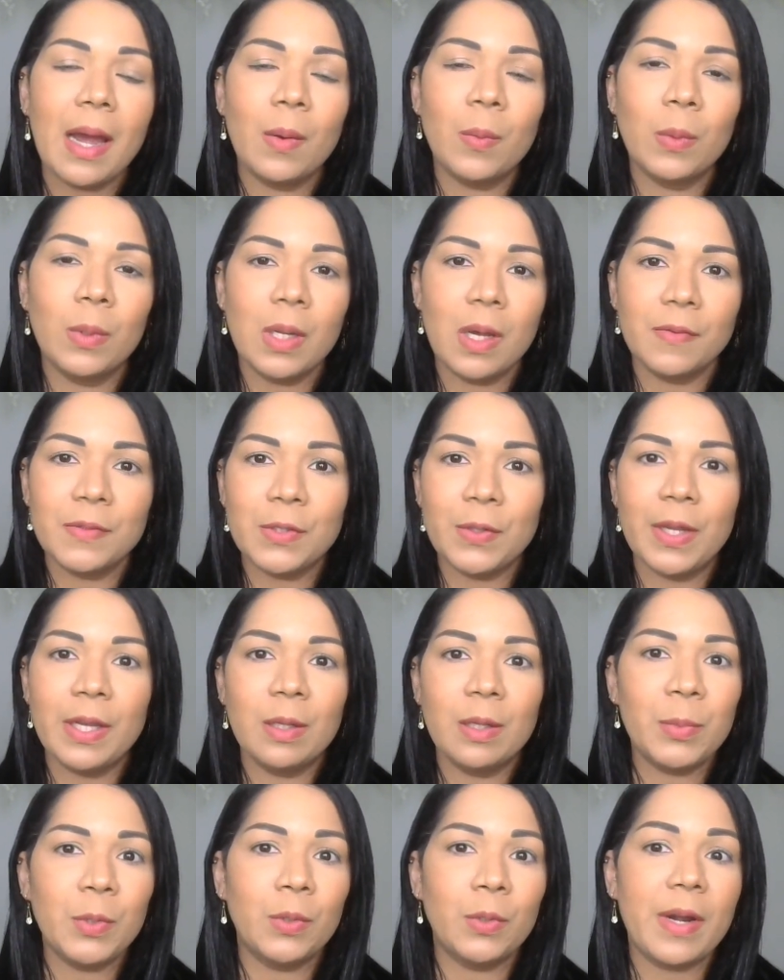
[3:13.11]
I would love to
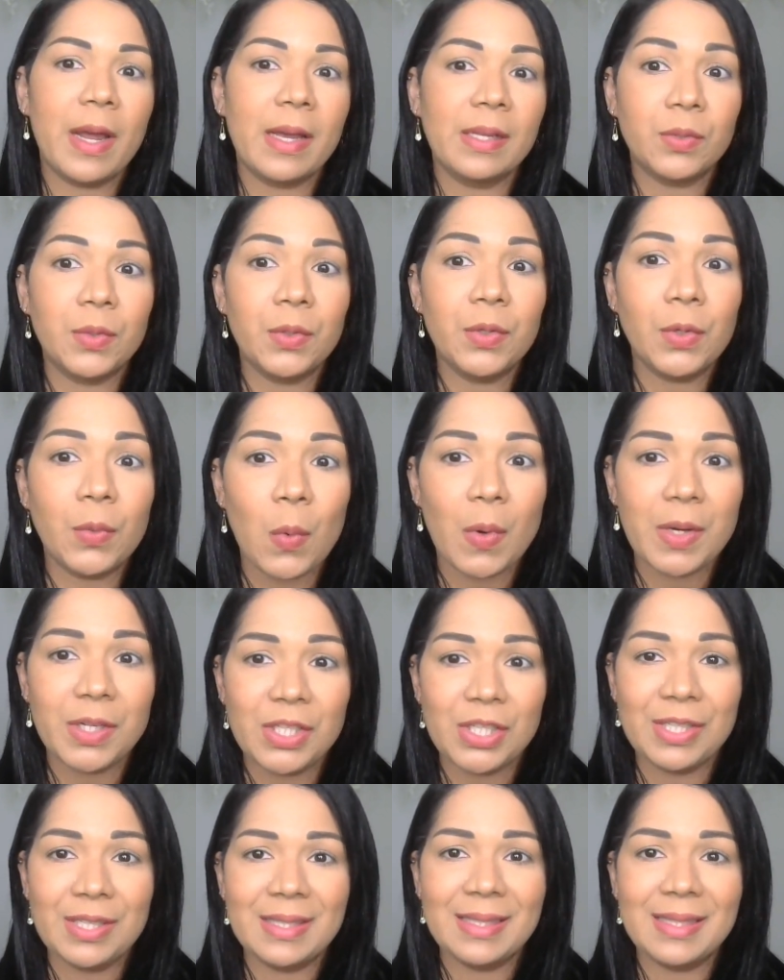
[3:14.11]
help you or answer your
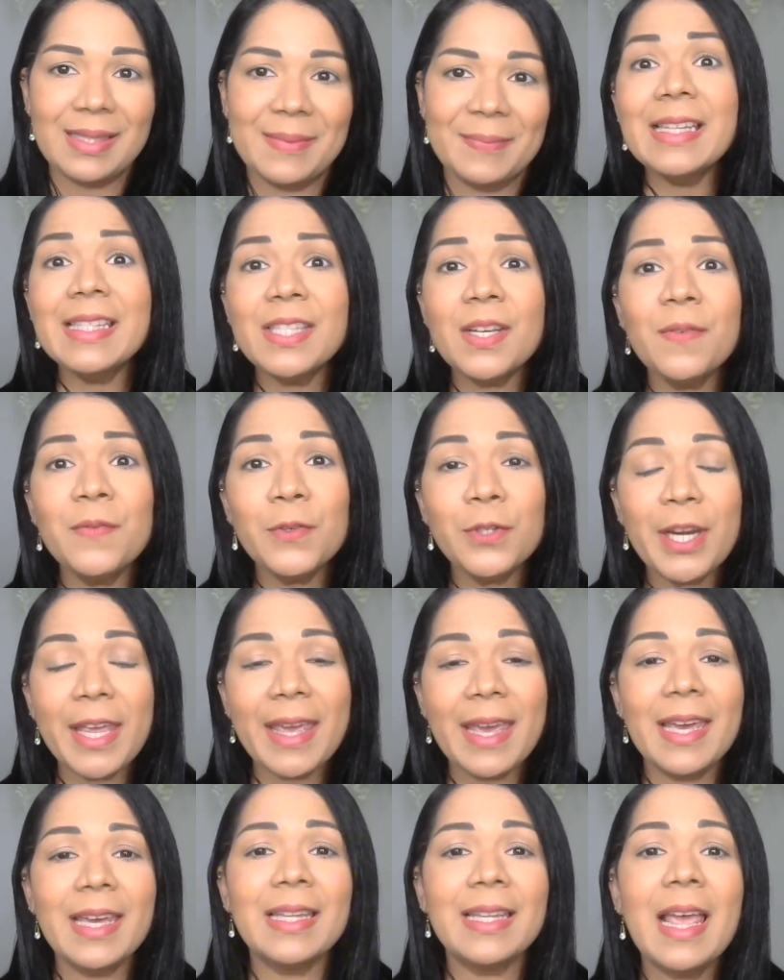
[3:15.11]
questions. And don't
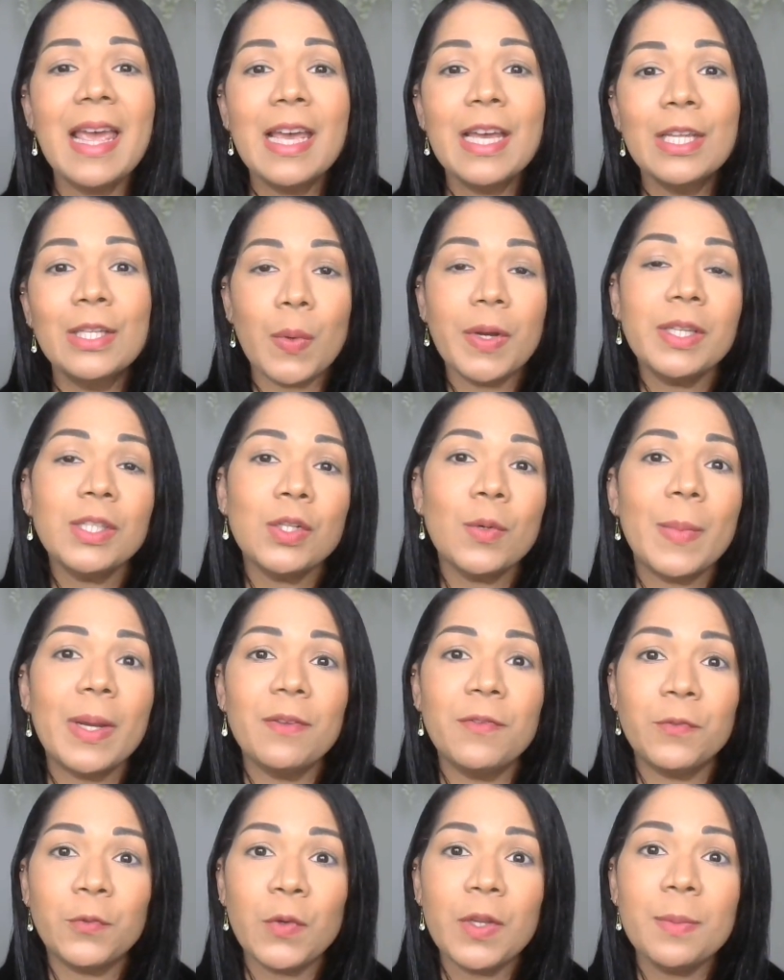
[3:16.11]
forget, join to
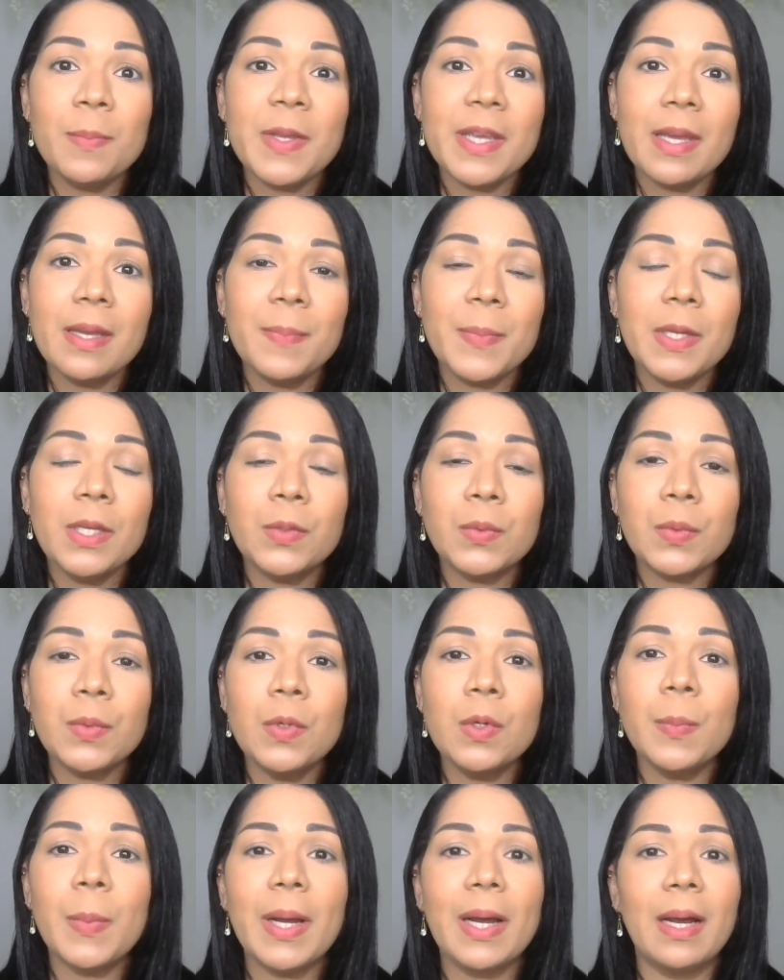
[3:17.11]
my free VIP
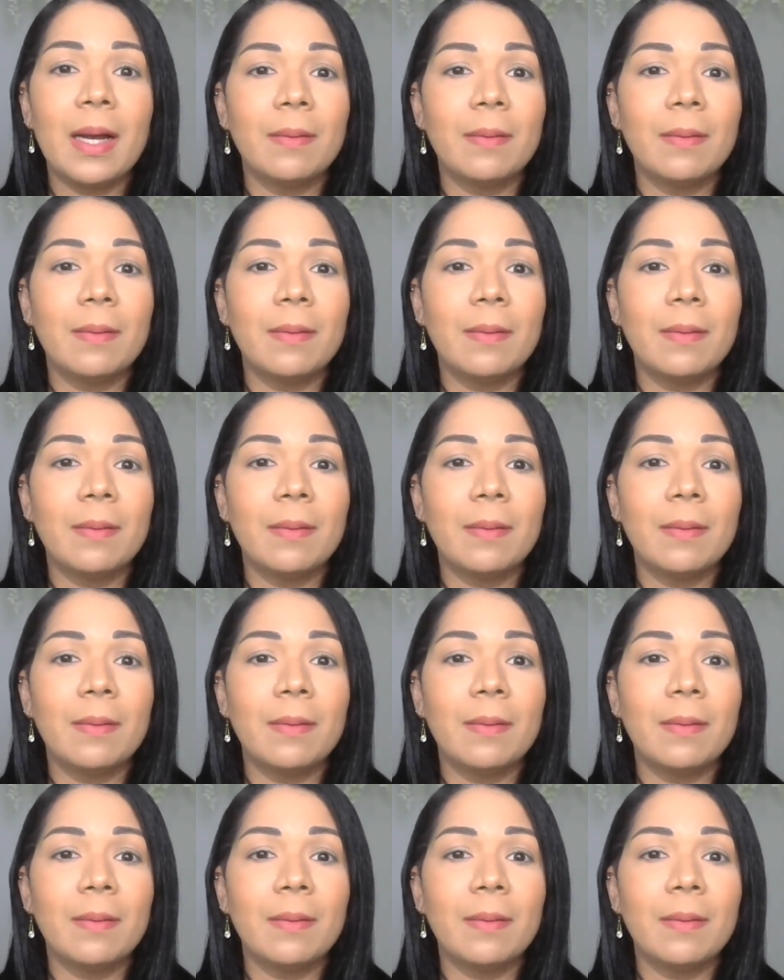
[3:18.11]
group.